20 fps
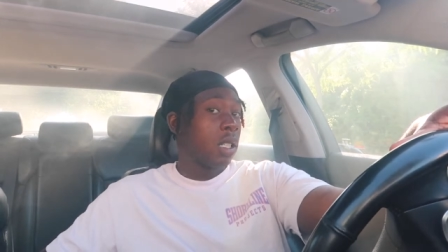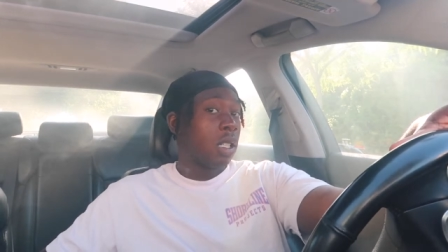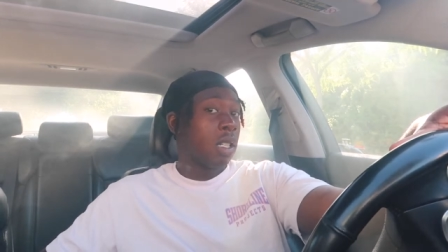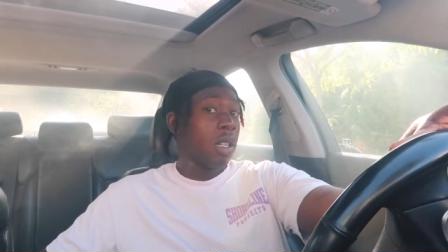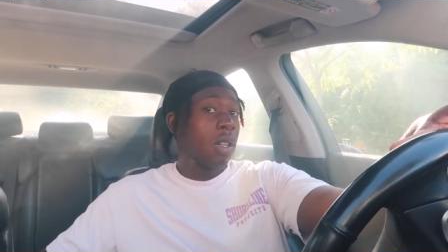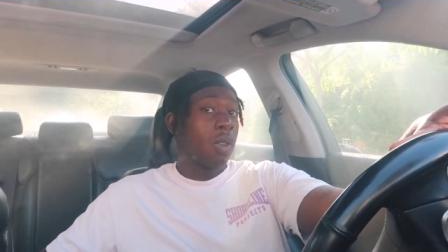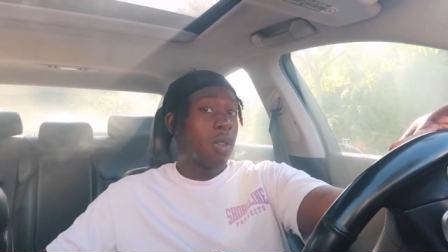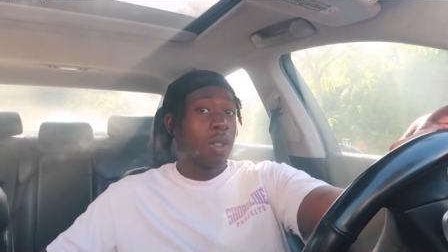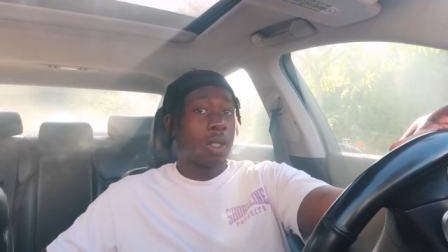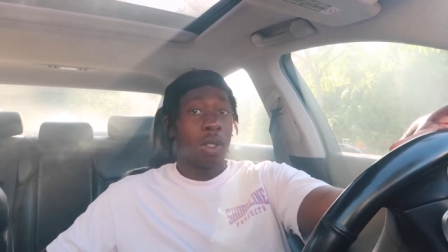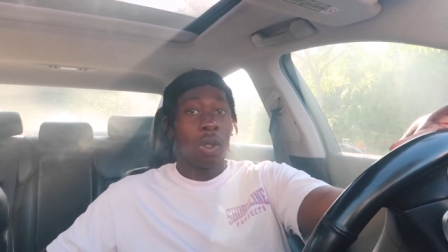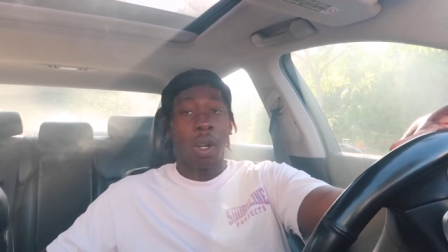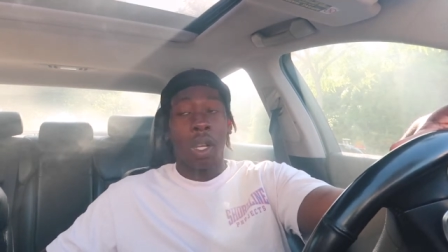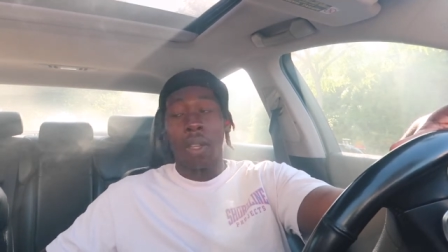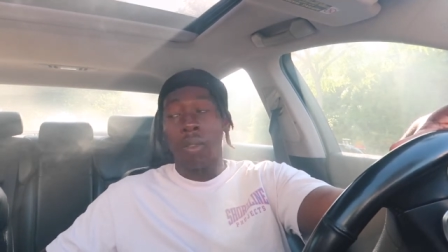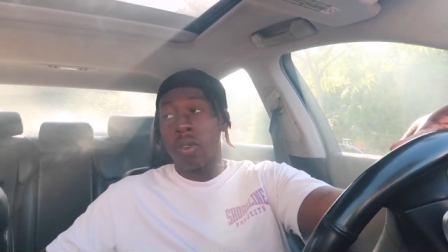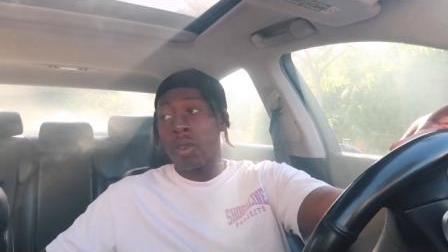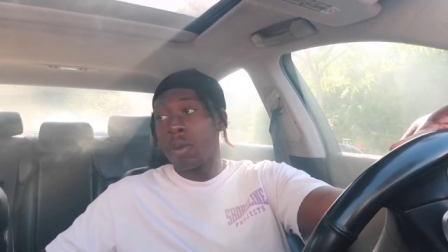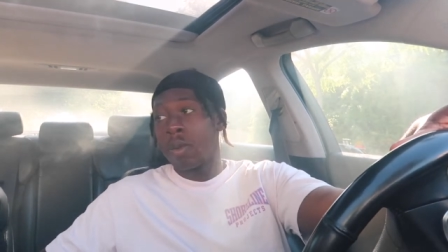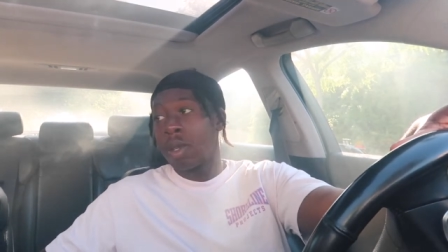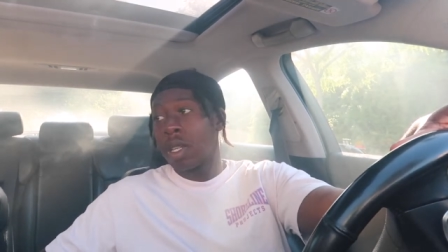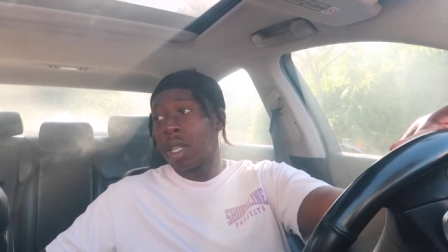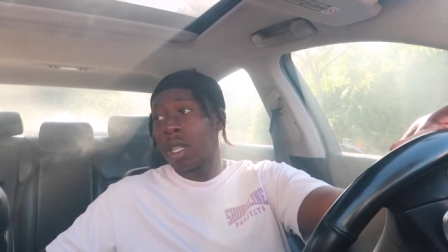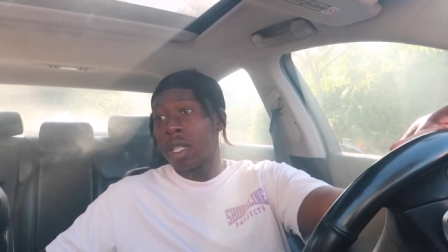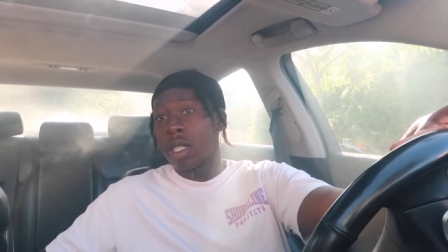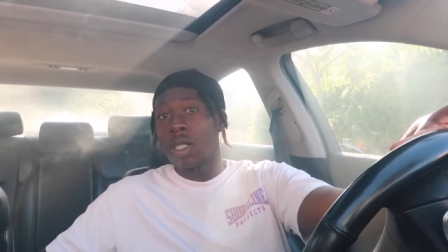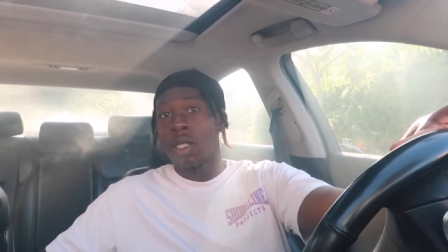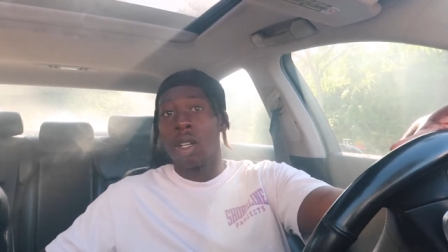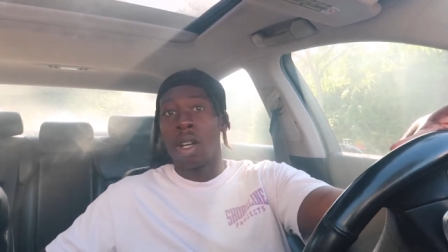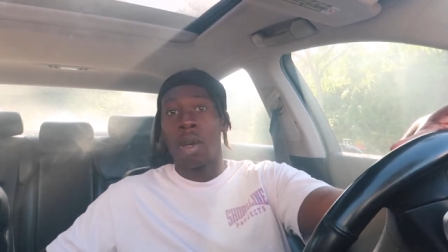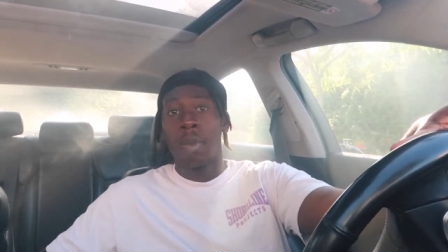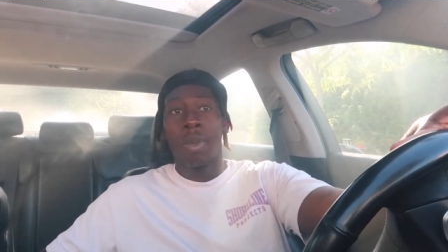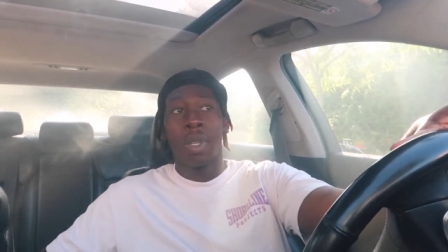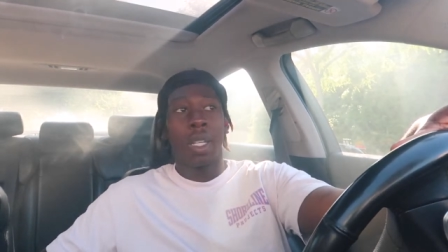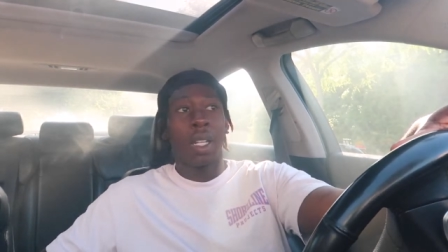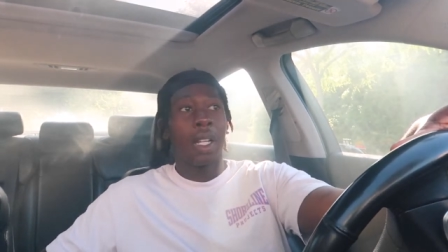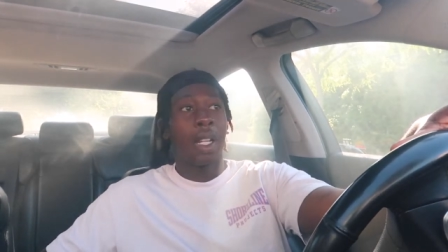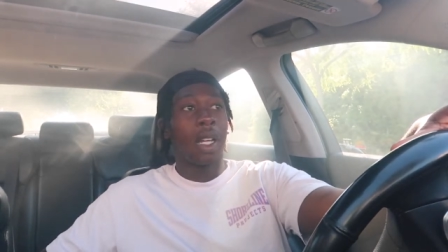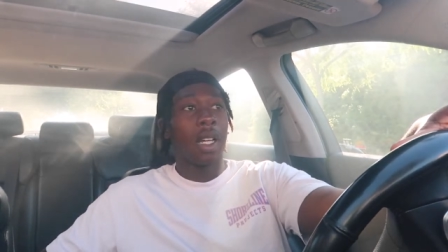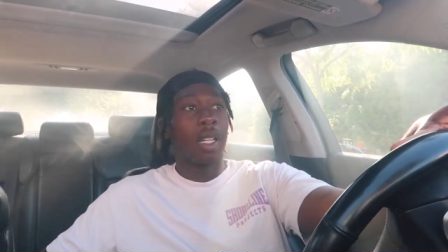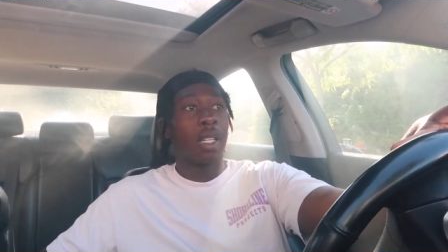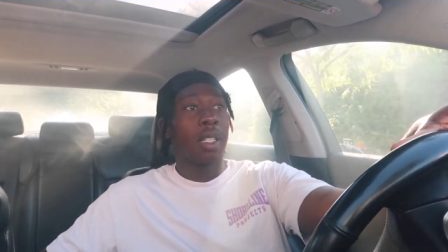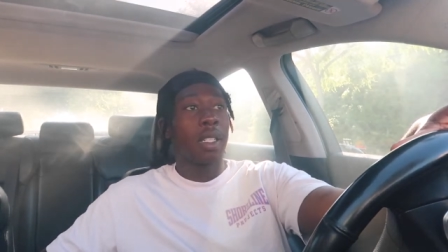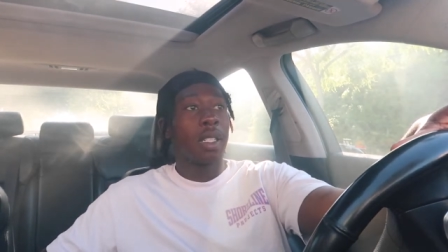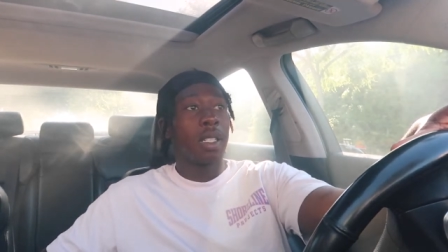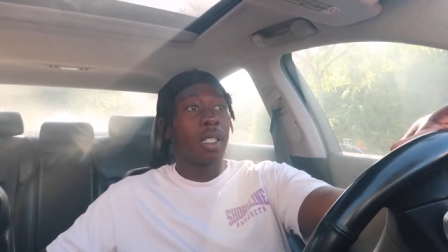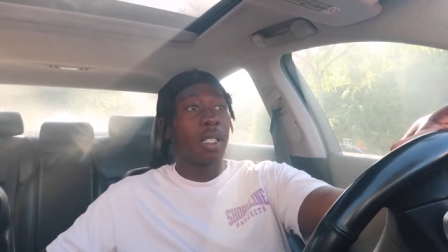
you know, it's great for me. It taught me a lot.